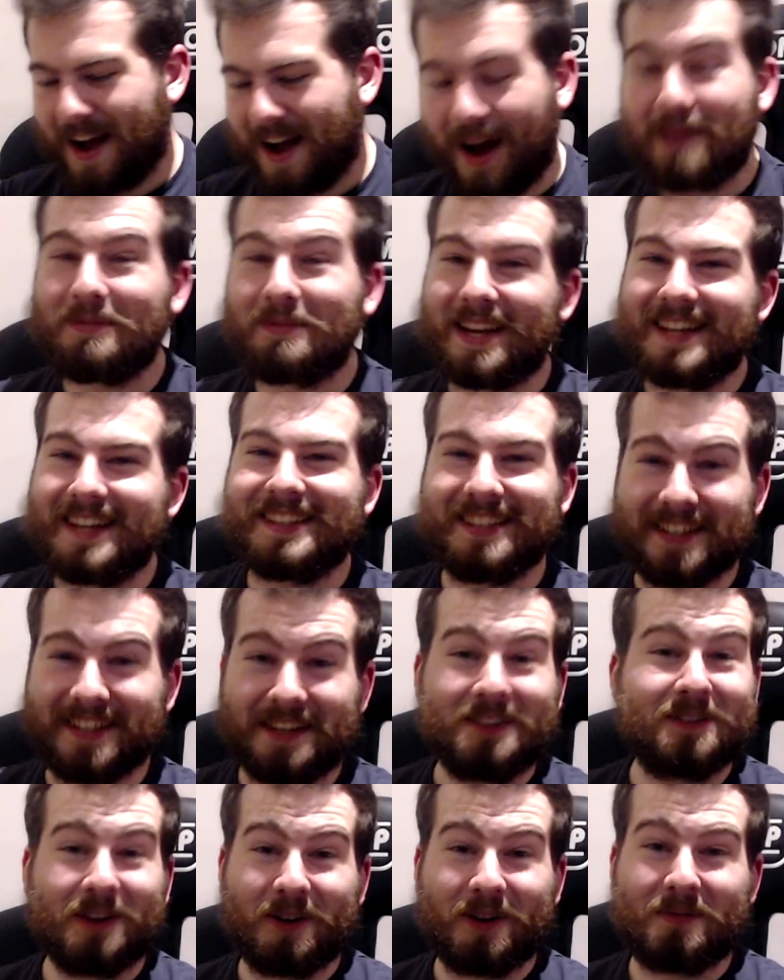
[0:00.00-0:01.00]
I'm lazy.
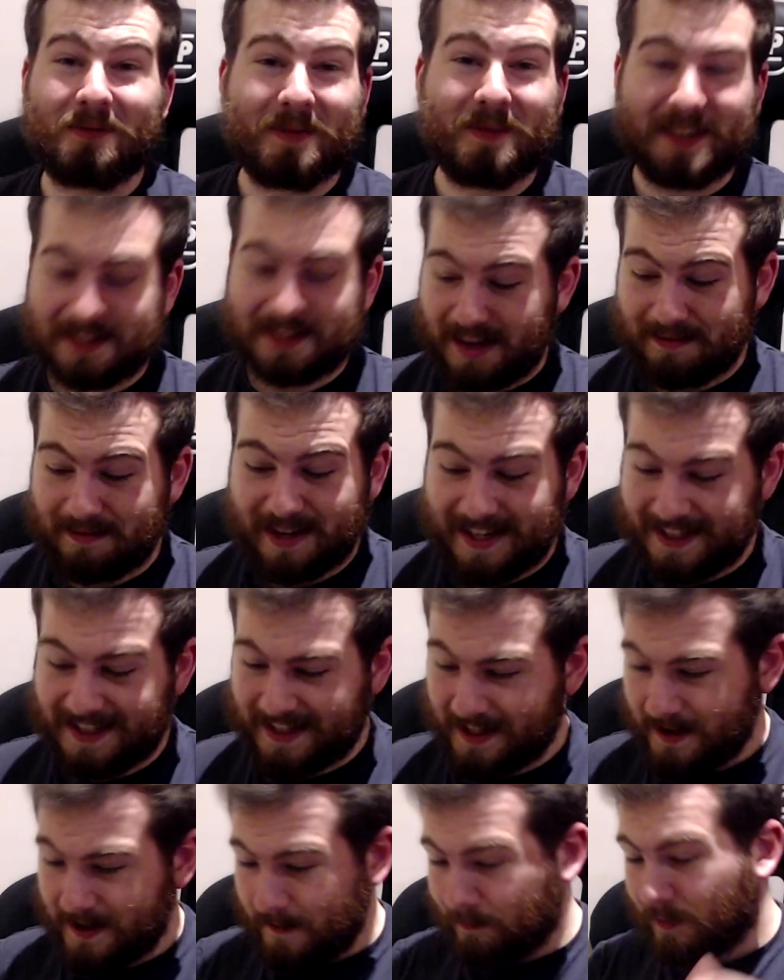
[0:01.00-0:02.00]
You've got to remember this, I'm
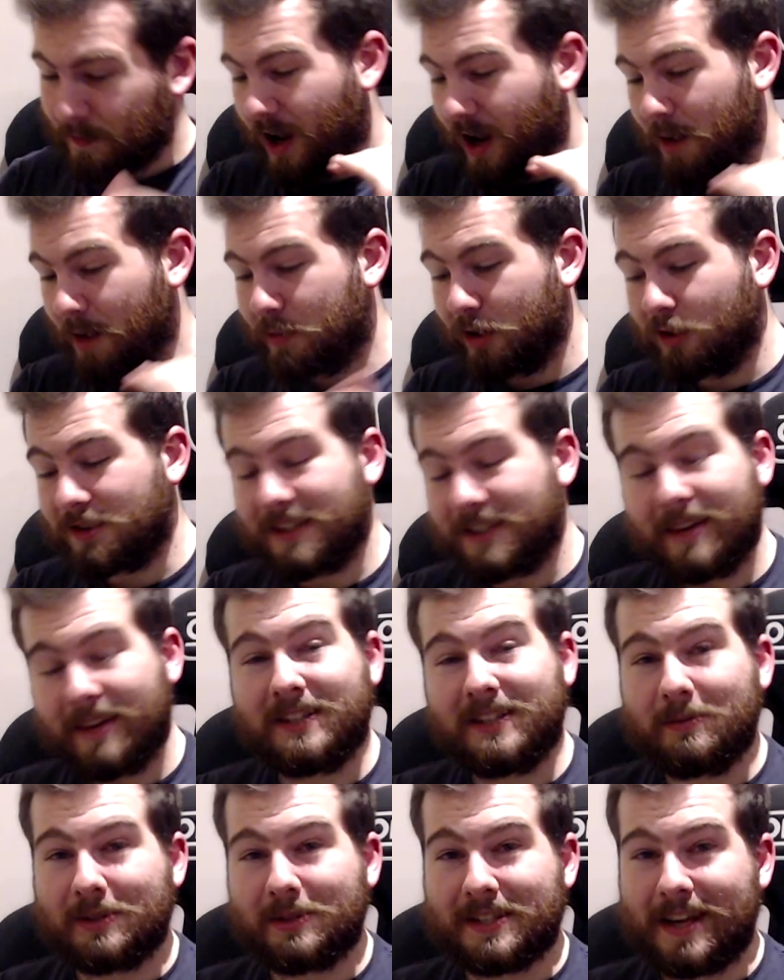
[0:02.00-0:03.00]
lazy. I put it on
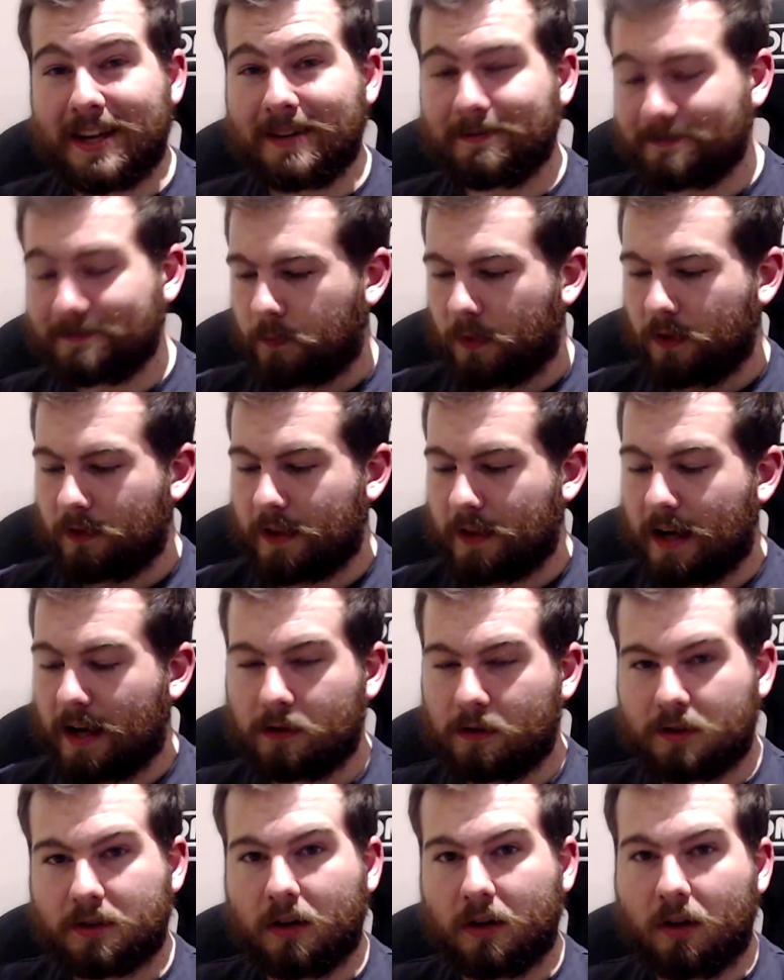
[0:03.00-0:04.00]
70%,
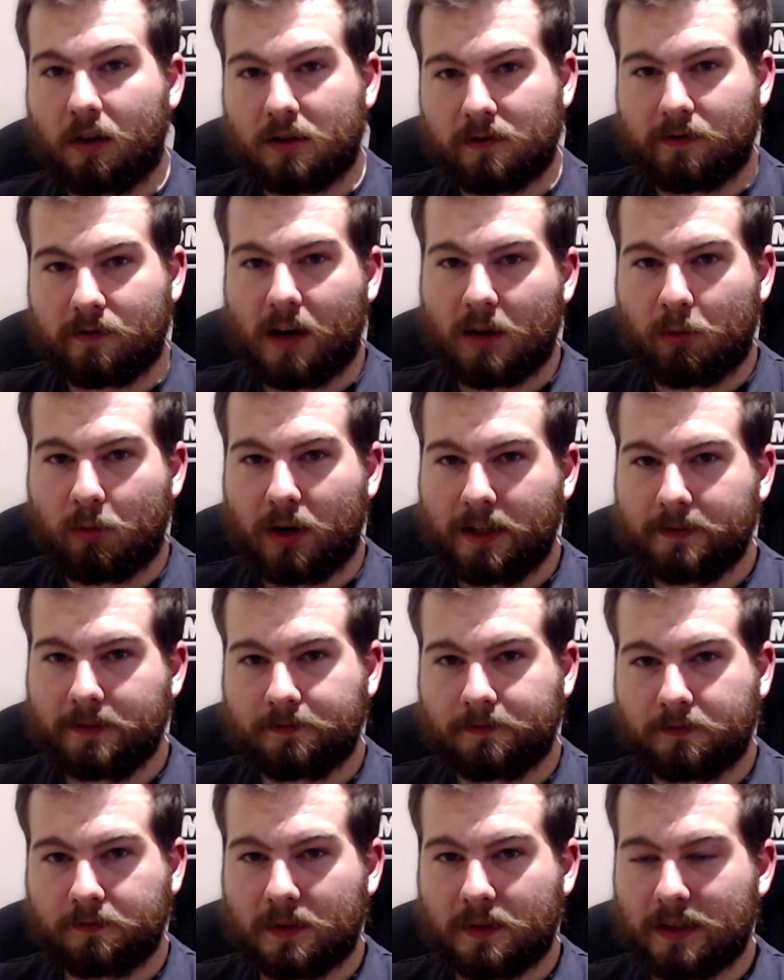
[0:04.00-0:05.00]
that'll start to vibrate,
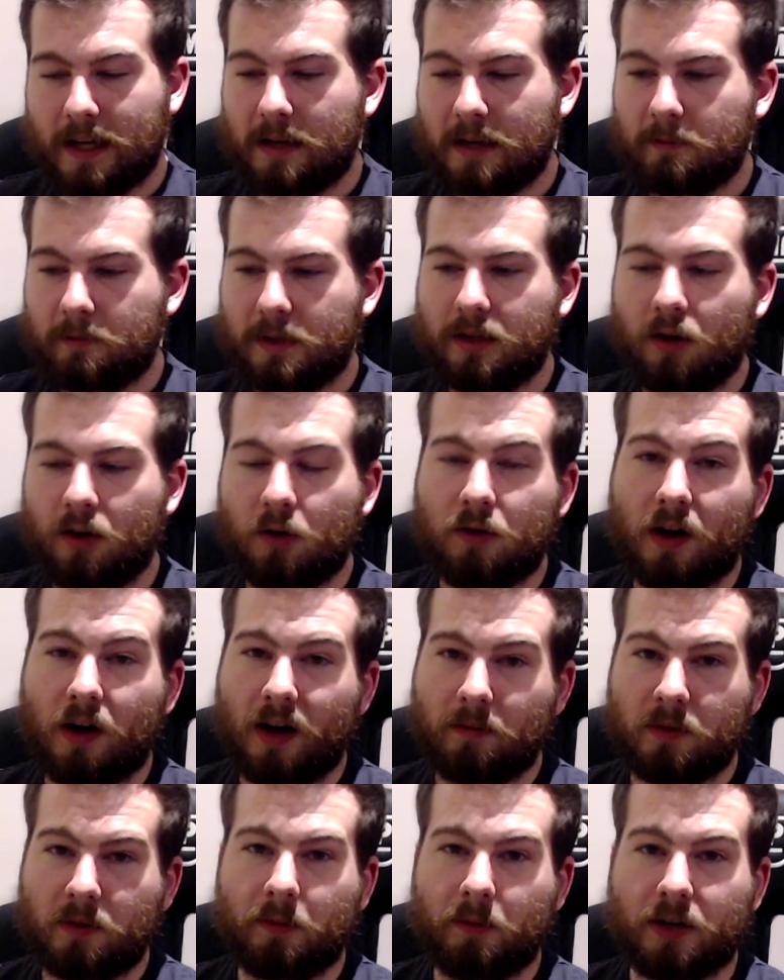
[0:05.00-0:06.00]
letting me know that
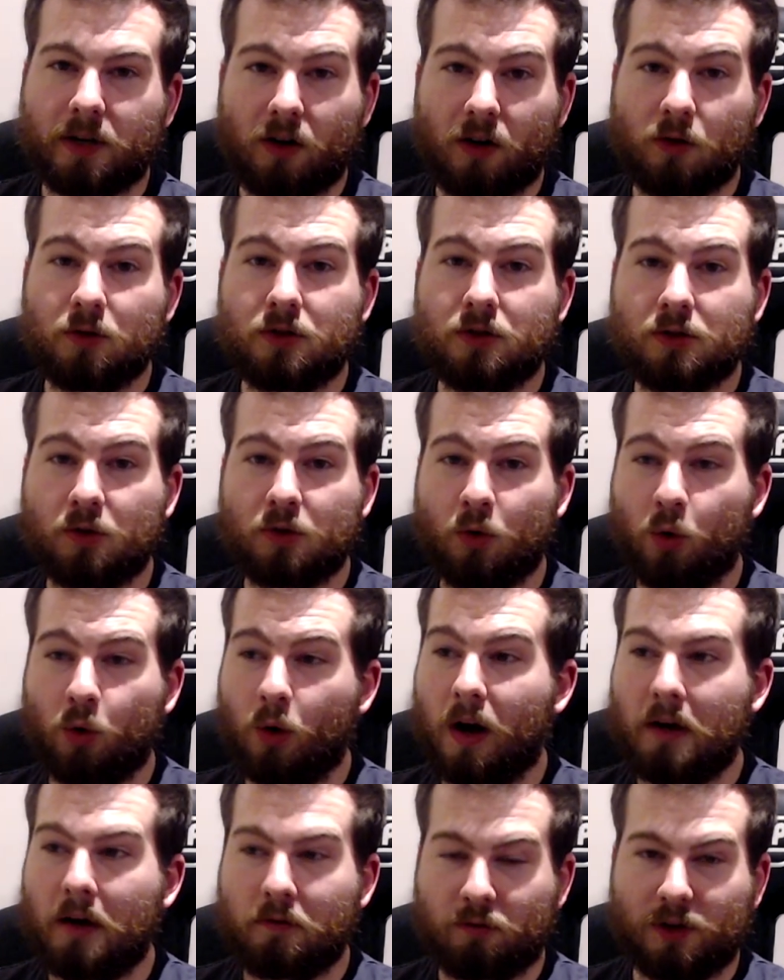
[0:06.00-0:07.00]
I'm coming close,
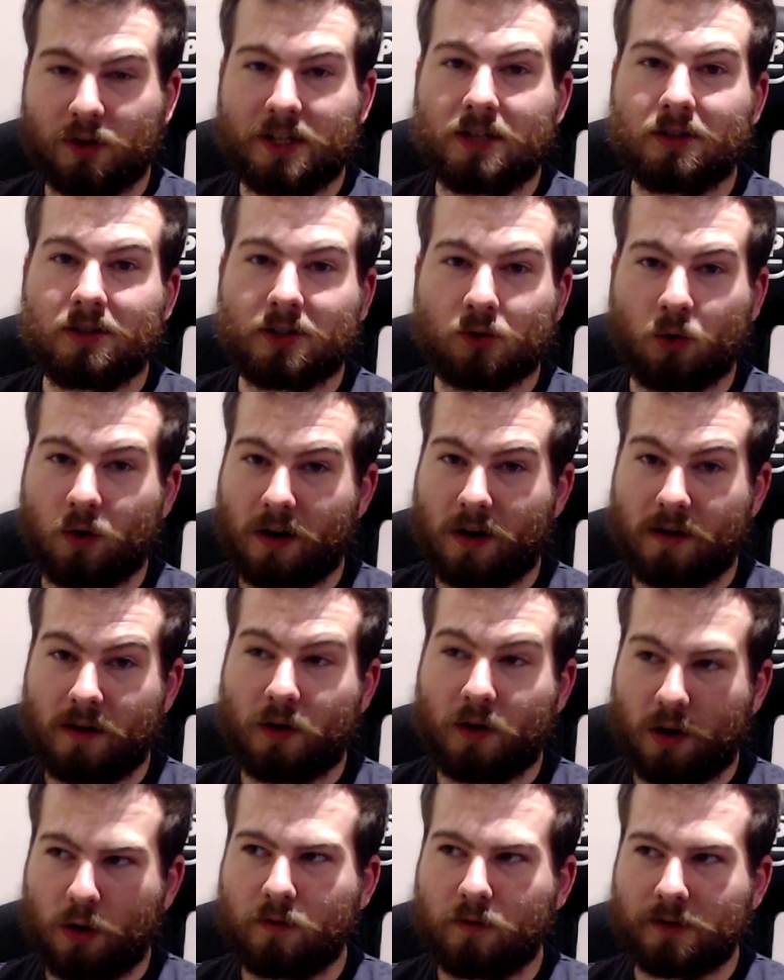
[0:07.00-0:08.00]
or I've reached, or
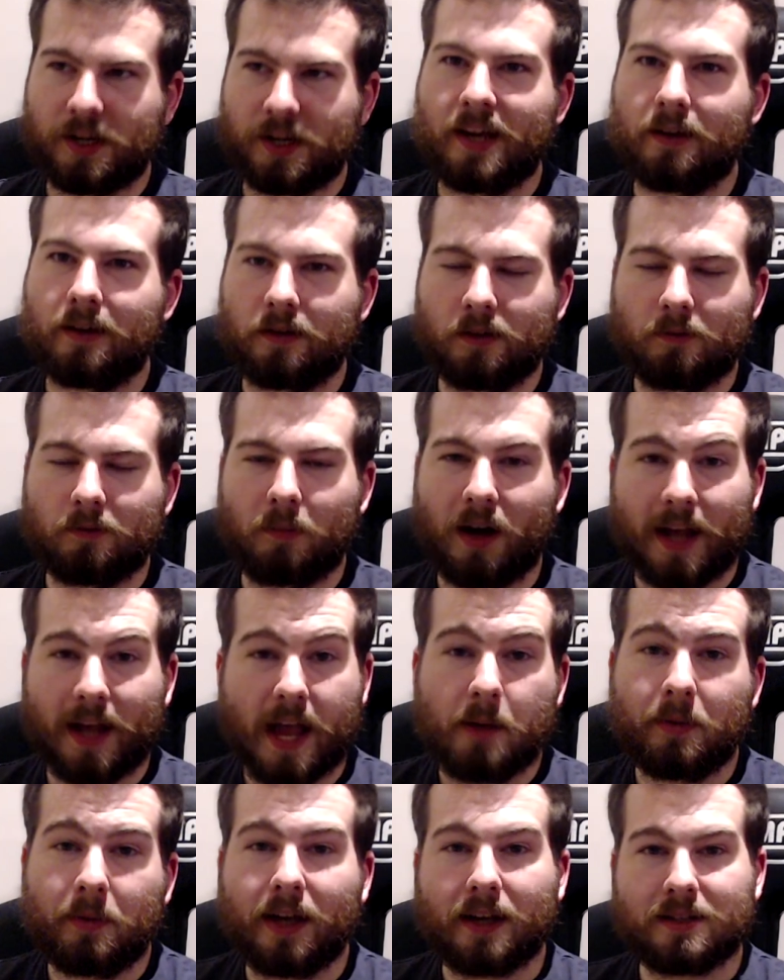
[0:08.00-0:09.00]
I've overtaken my
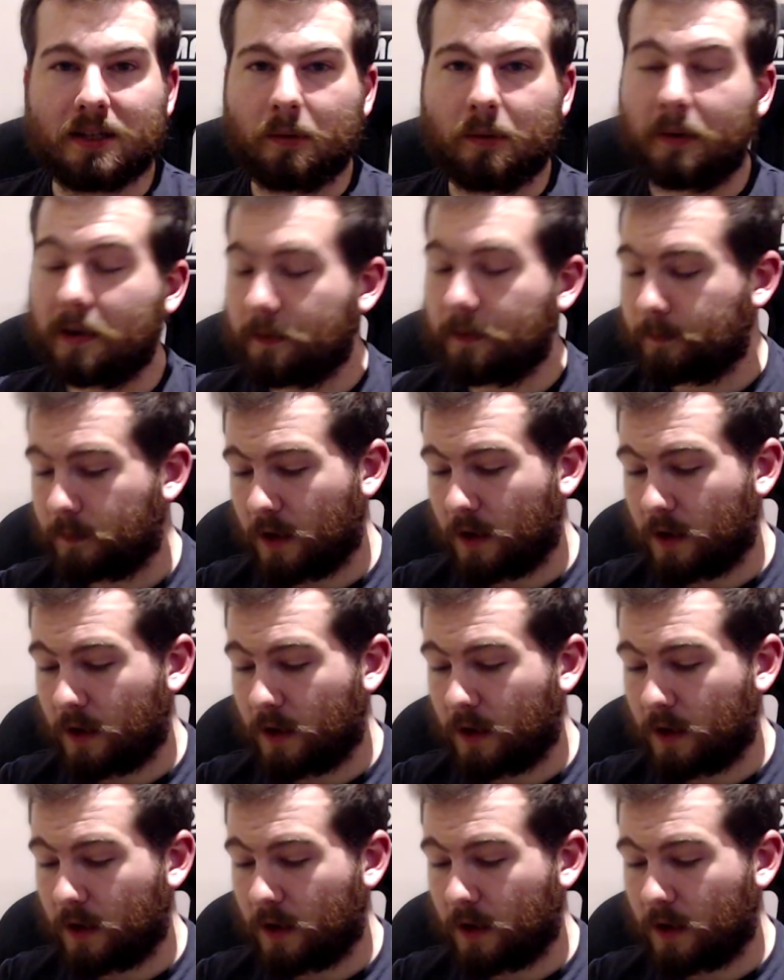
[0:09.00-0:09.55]
ABS limit,